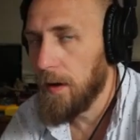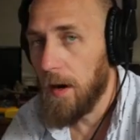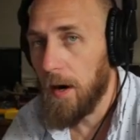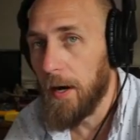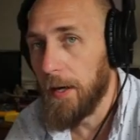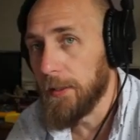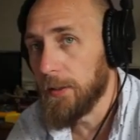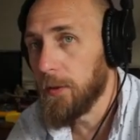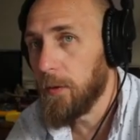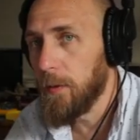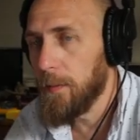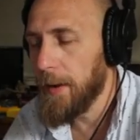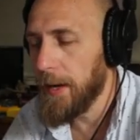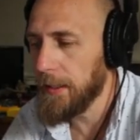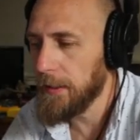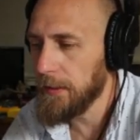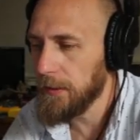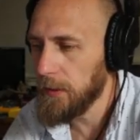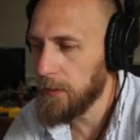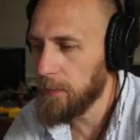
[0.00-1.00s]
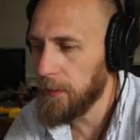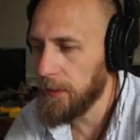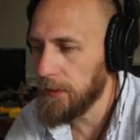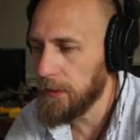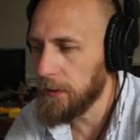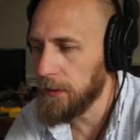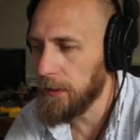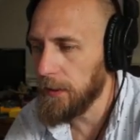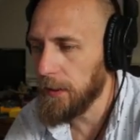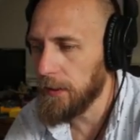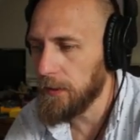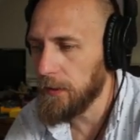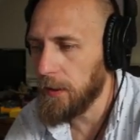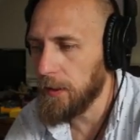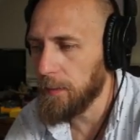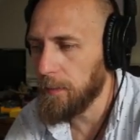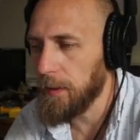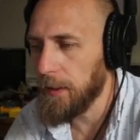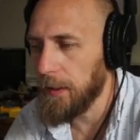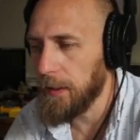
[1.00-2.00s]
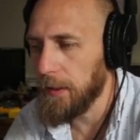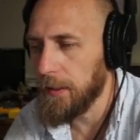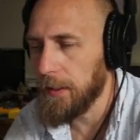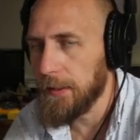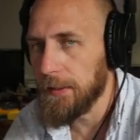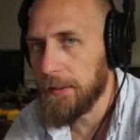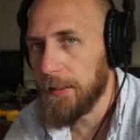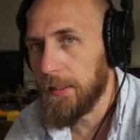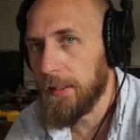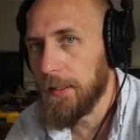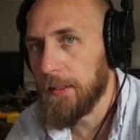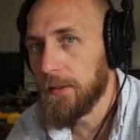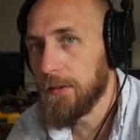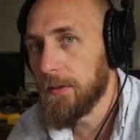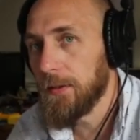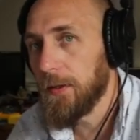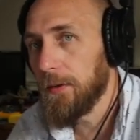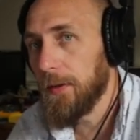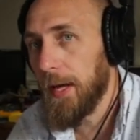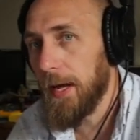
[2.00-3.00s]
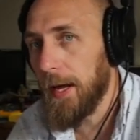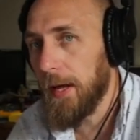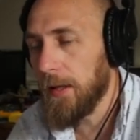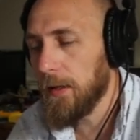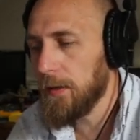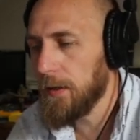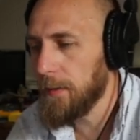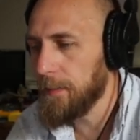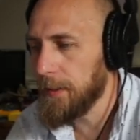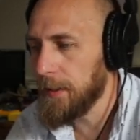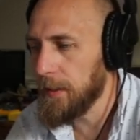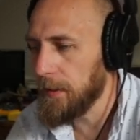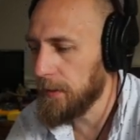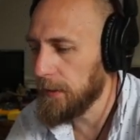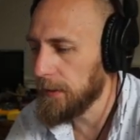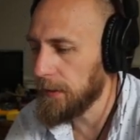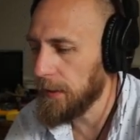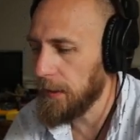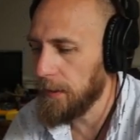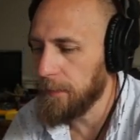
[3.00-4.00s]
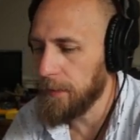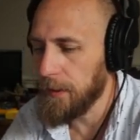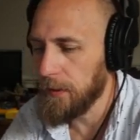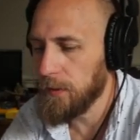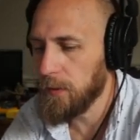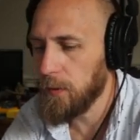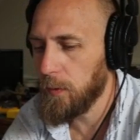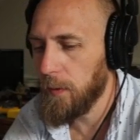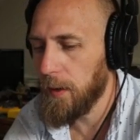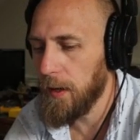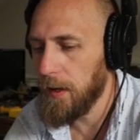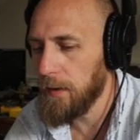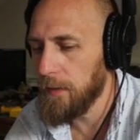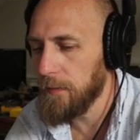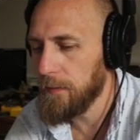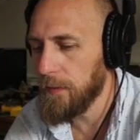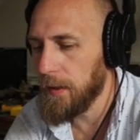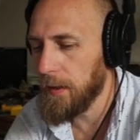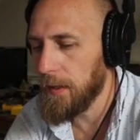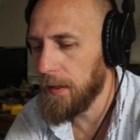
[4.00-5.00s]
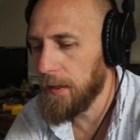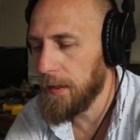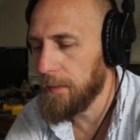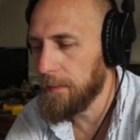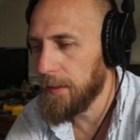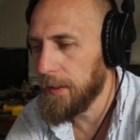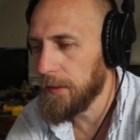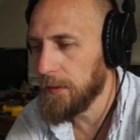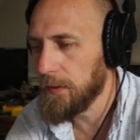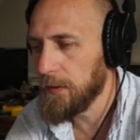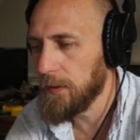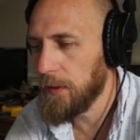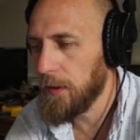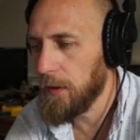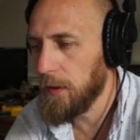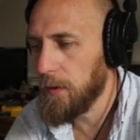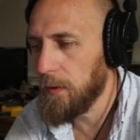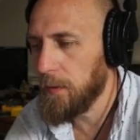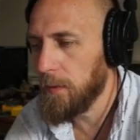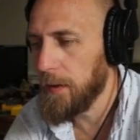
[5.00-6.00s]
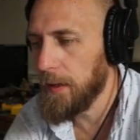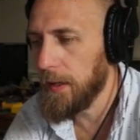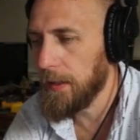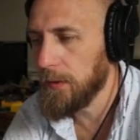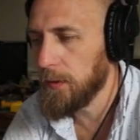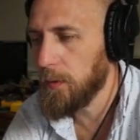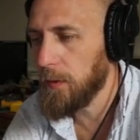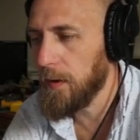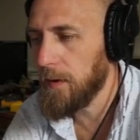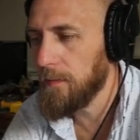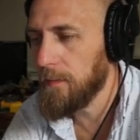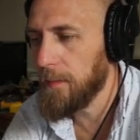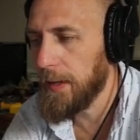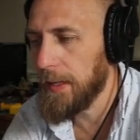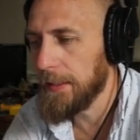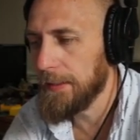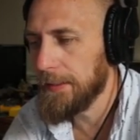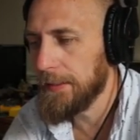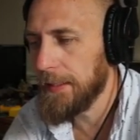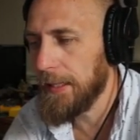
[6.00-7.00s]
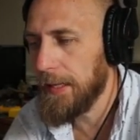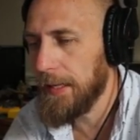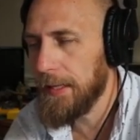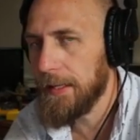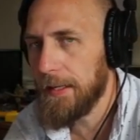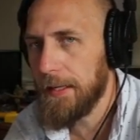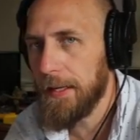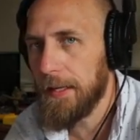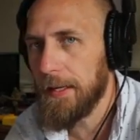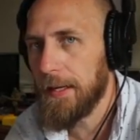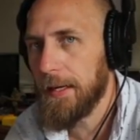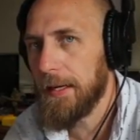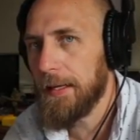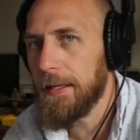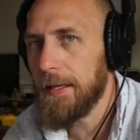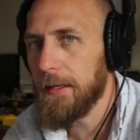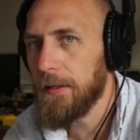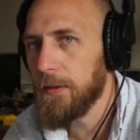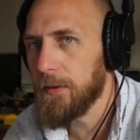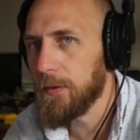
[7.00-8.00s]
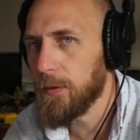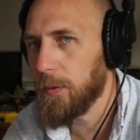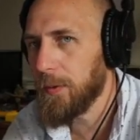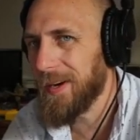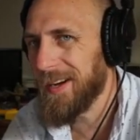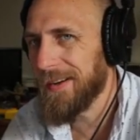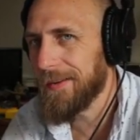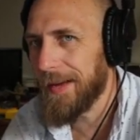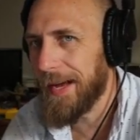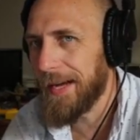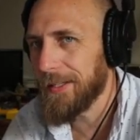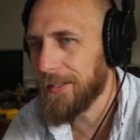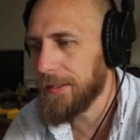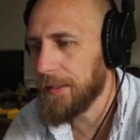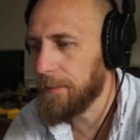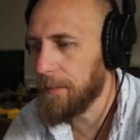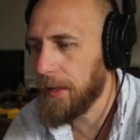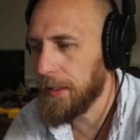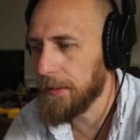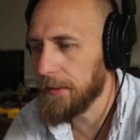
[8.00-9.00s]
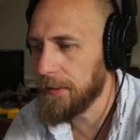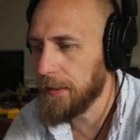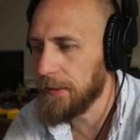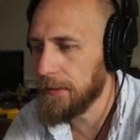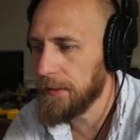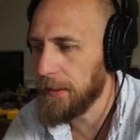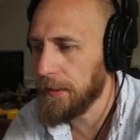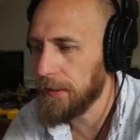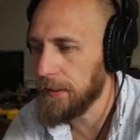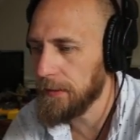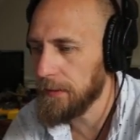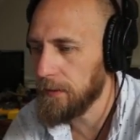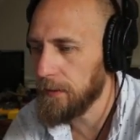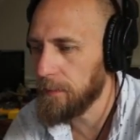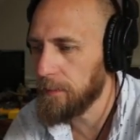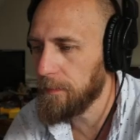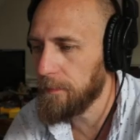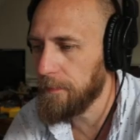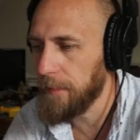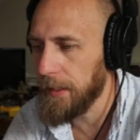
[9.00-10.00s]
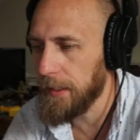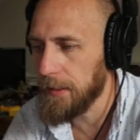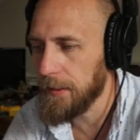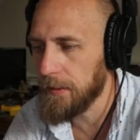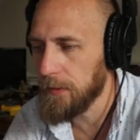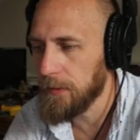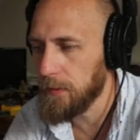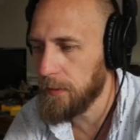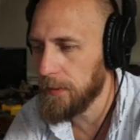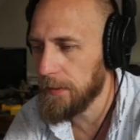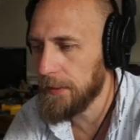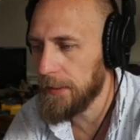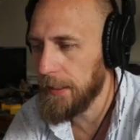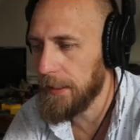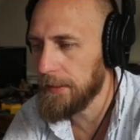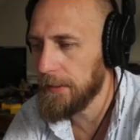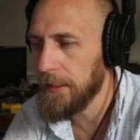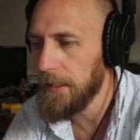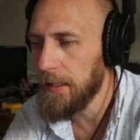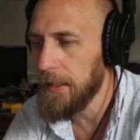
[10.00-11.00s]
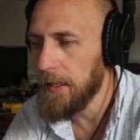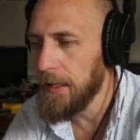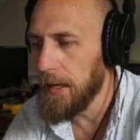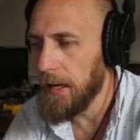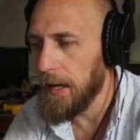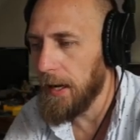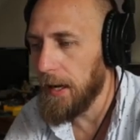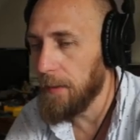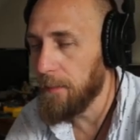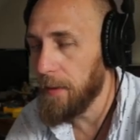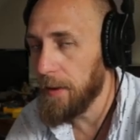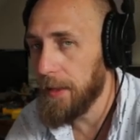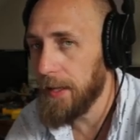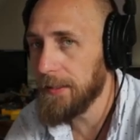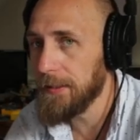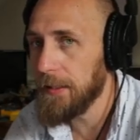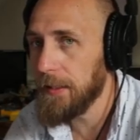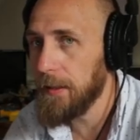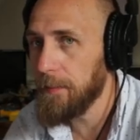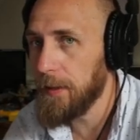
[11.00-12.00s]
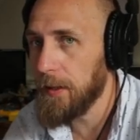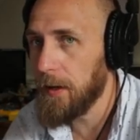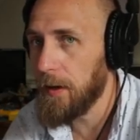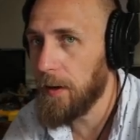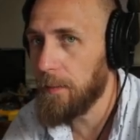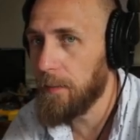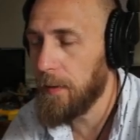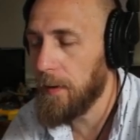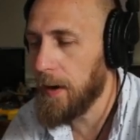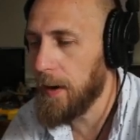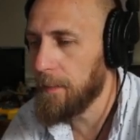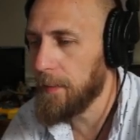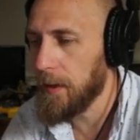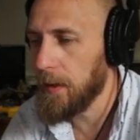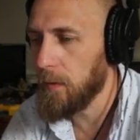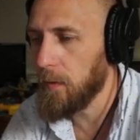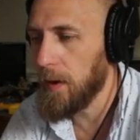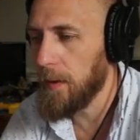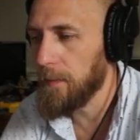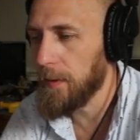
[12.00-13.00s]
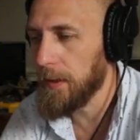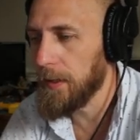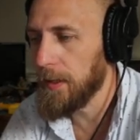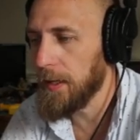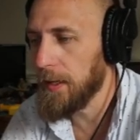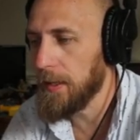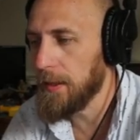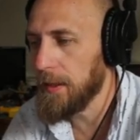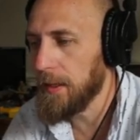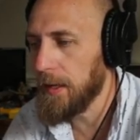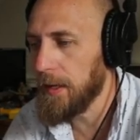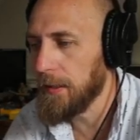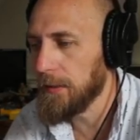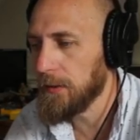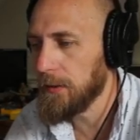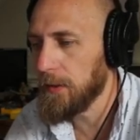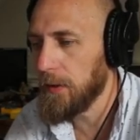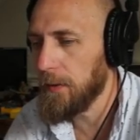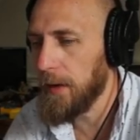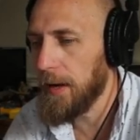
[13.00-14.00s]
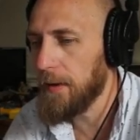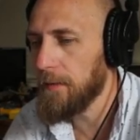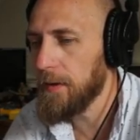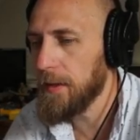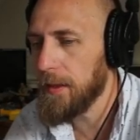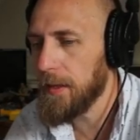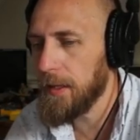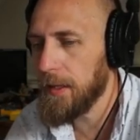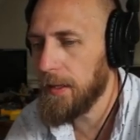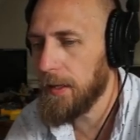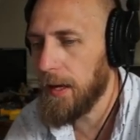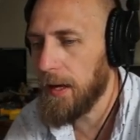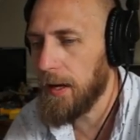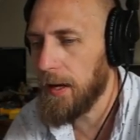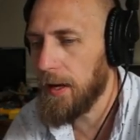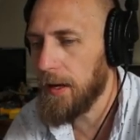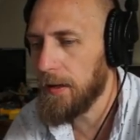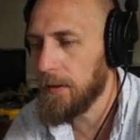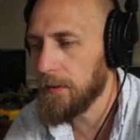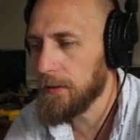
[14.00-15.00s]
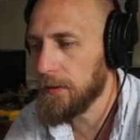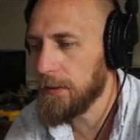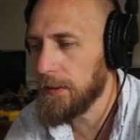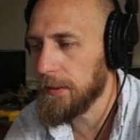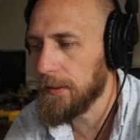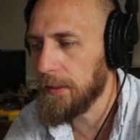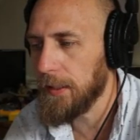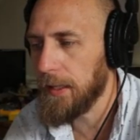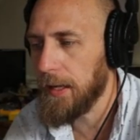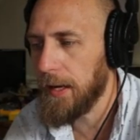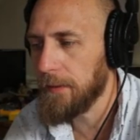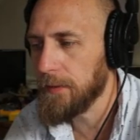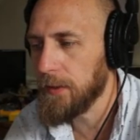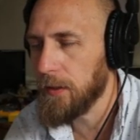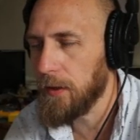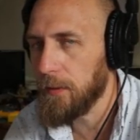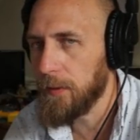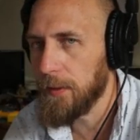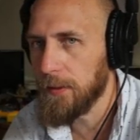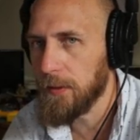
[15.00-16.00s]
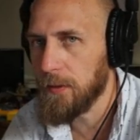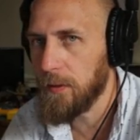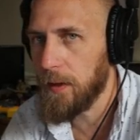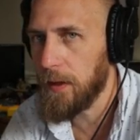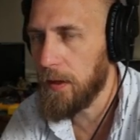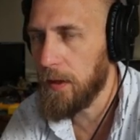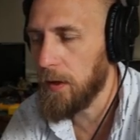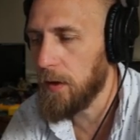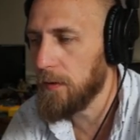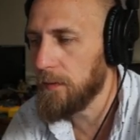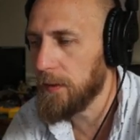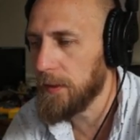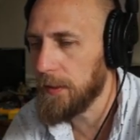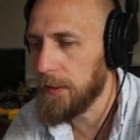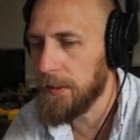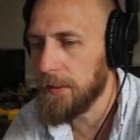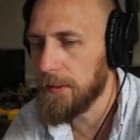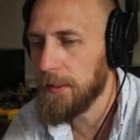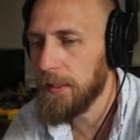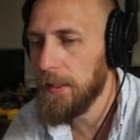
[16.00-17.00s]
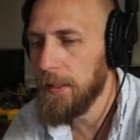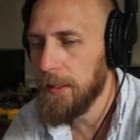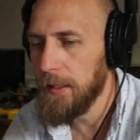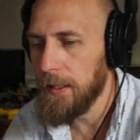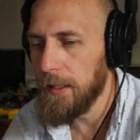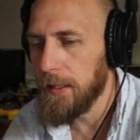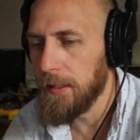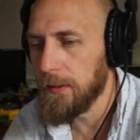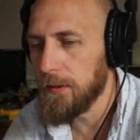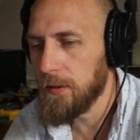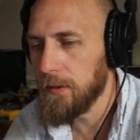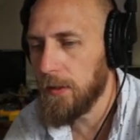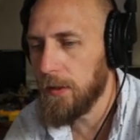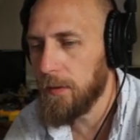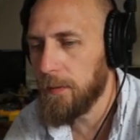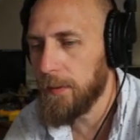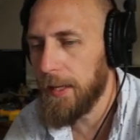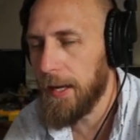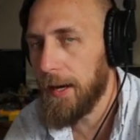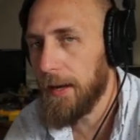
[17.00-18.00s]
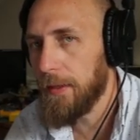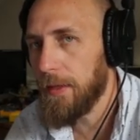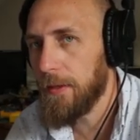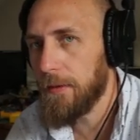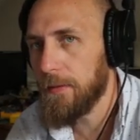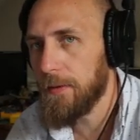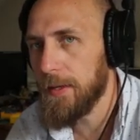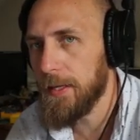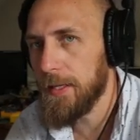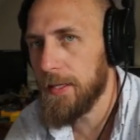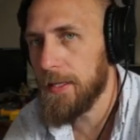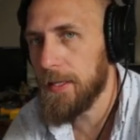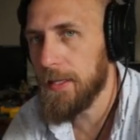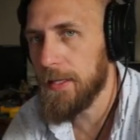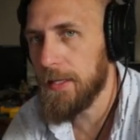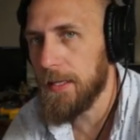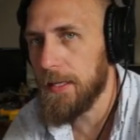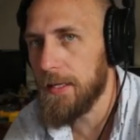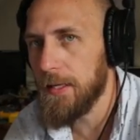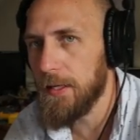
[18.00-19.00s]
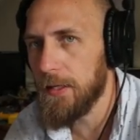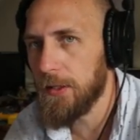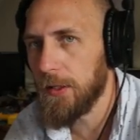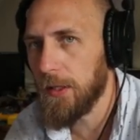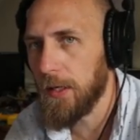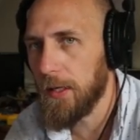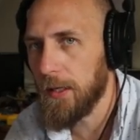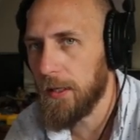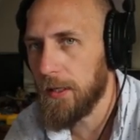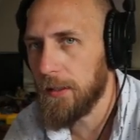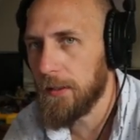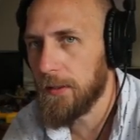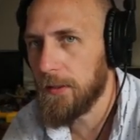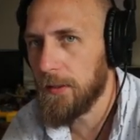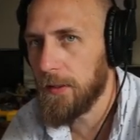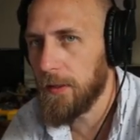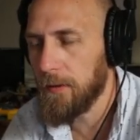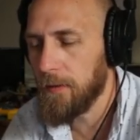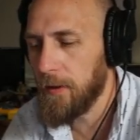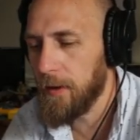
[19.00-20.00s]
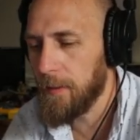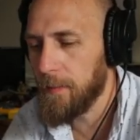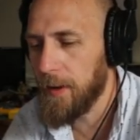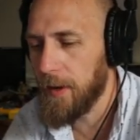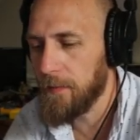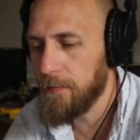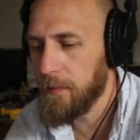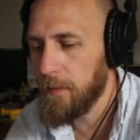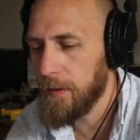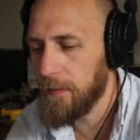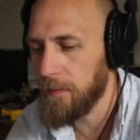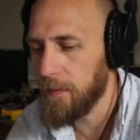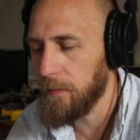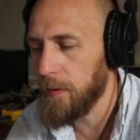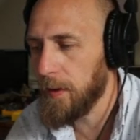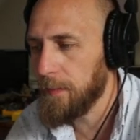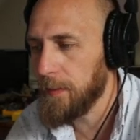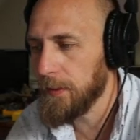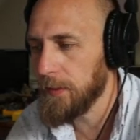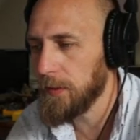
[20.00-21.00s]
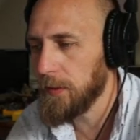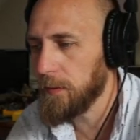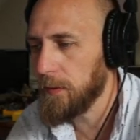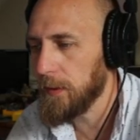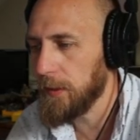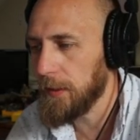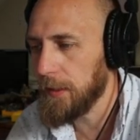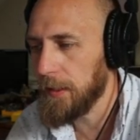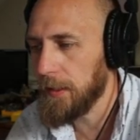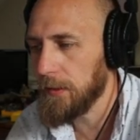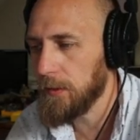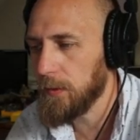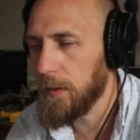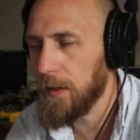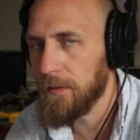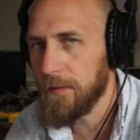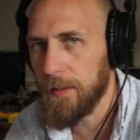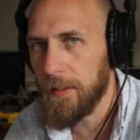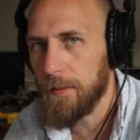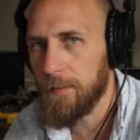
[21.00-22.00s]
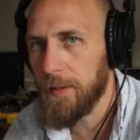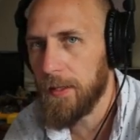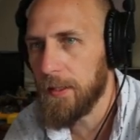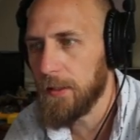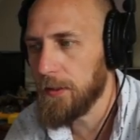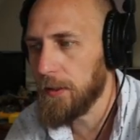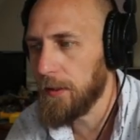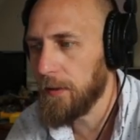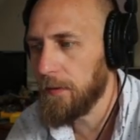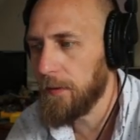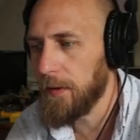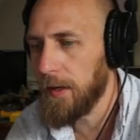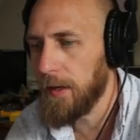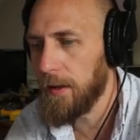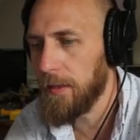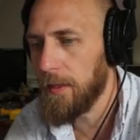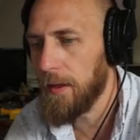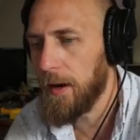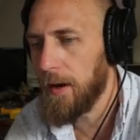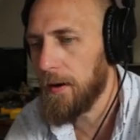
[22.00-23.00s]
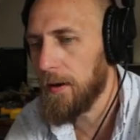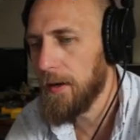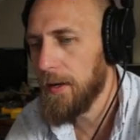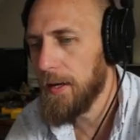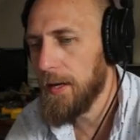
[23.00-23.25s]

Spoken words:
All right, so we're back in the spreadsheet. Let's start plugging things in. And so that LRM heat is going to be a 12. And so we're at 12 minus 10. I can't do 12, actually minus 9, 10, because it'll make it into a date. But that's going to be our primary weapon. And then so everything else is going to have to go into our overheat. And so we had 3 heat each generated by 4 different weapons. So we're looking at 12 heat being generated there.